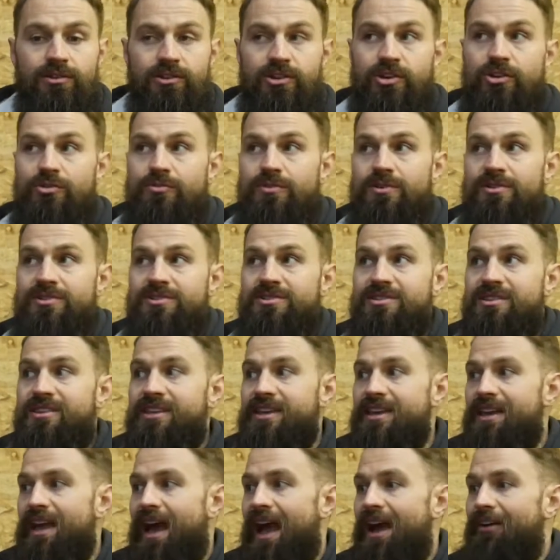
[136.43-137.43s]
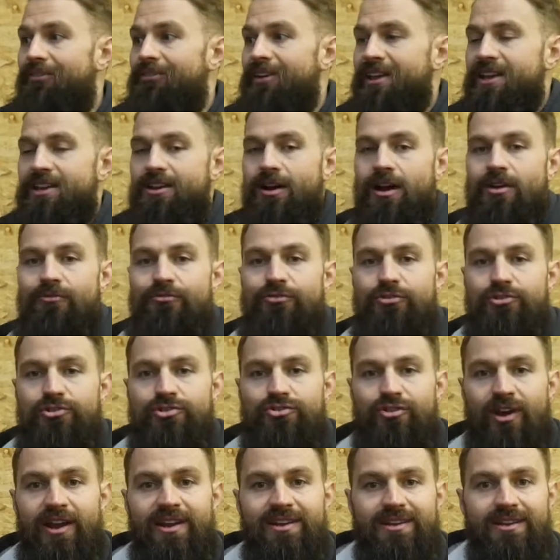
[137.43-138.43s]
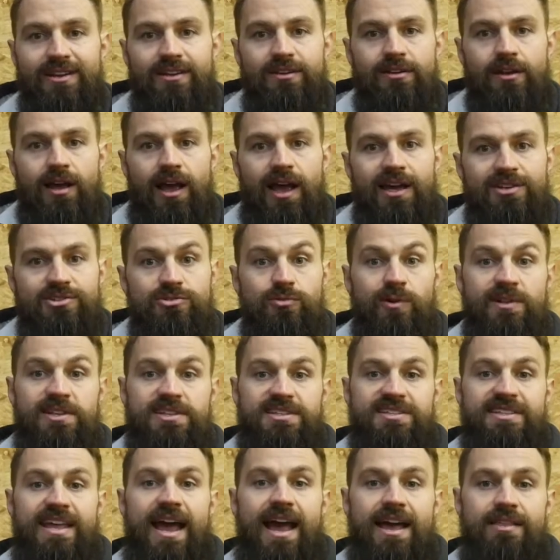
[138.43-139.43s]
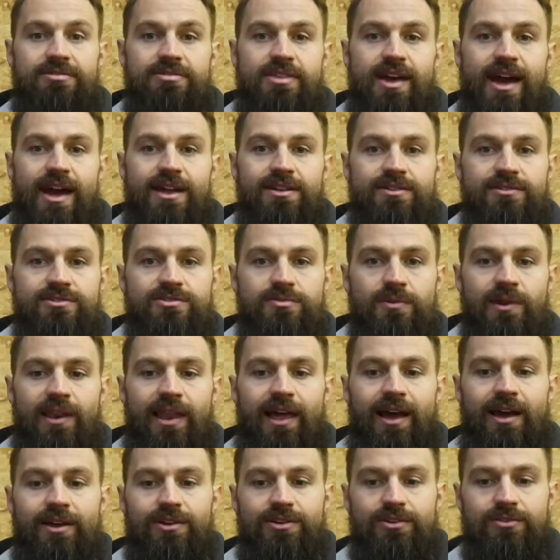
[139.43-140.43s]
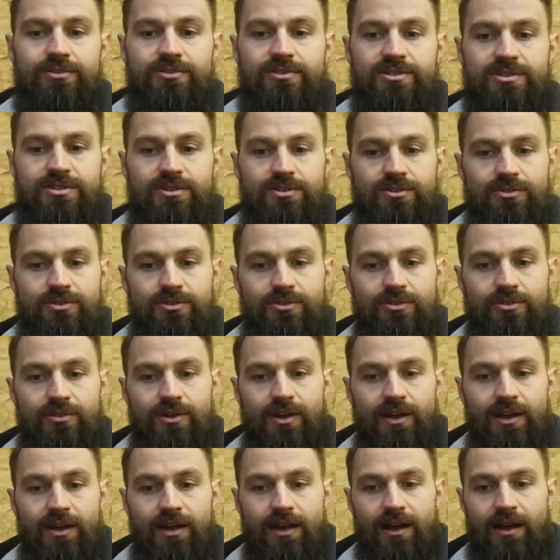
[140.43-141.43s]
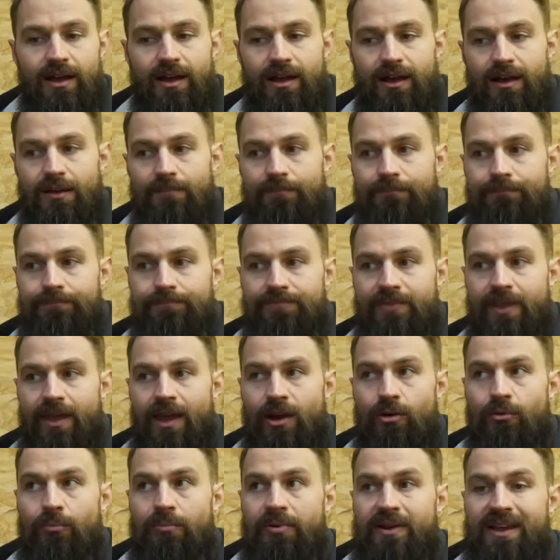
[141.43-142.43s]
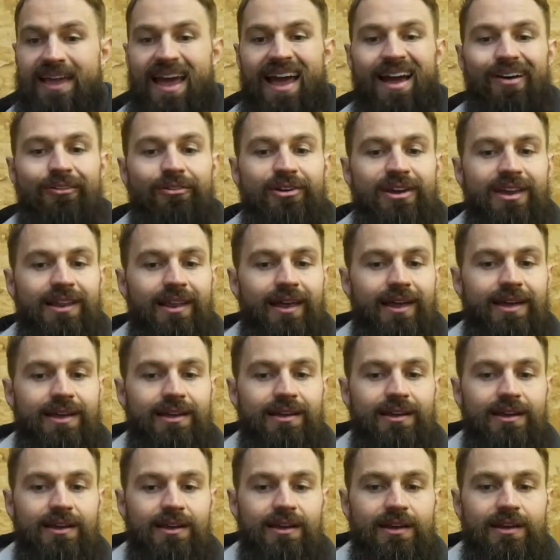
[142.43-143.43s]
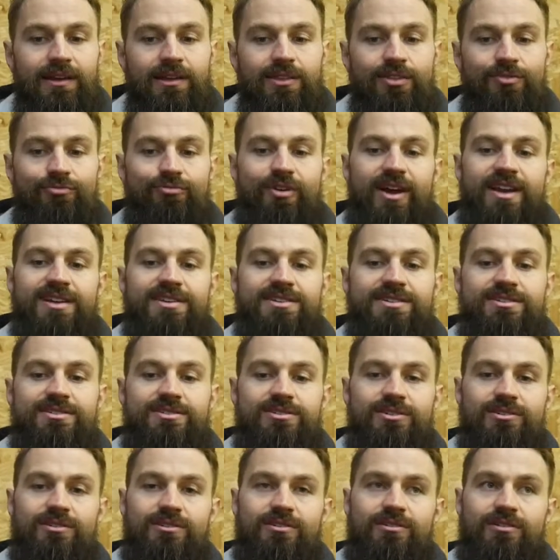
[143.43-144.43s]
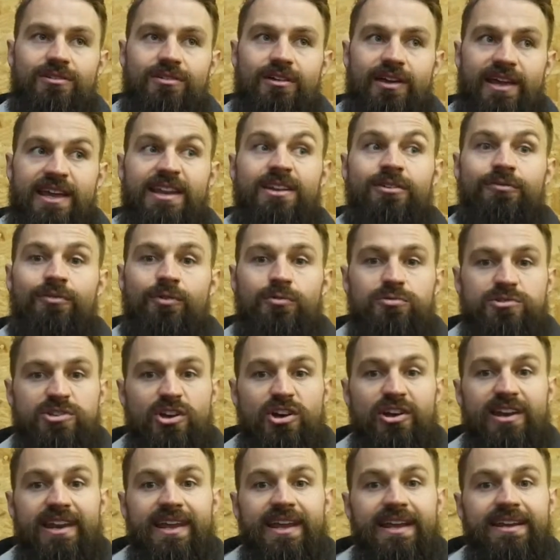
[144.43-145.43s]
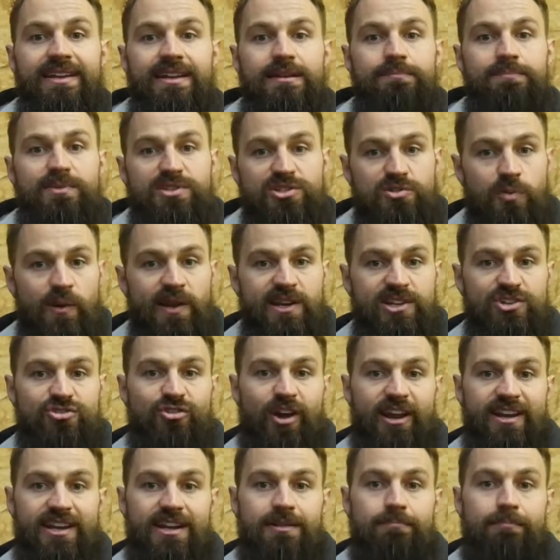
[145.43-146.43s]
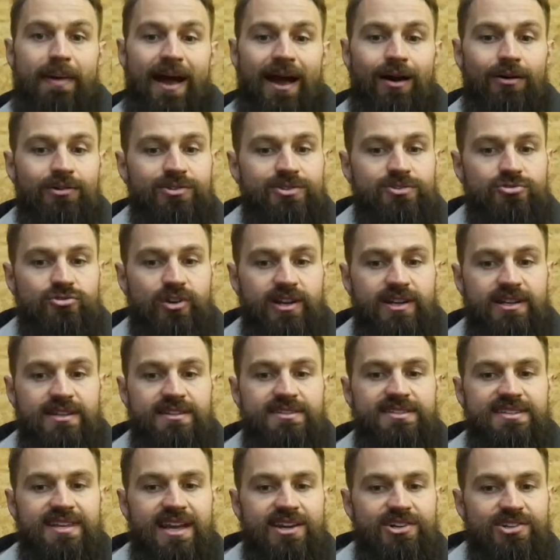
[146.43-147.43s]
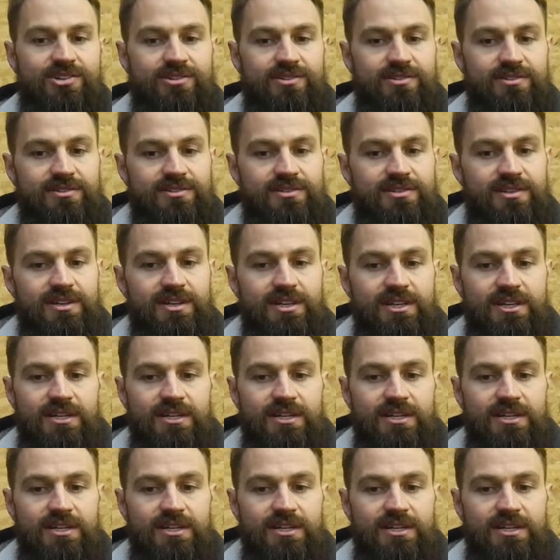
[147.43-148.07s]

You as the athlete going through training has to understand that to allow you to help calculate the rest intervals that are needed between training bouts and training sessions.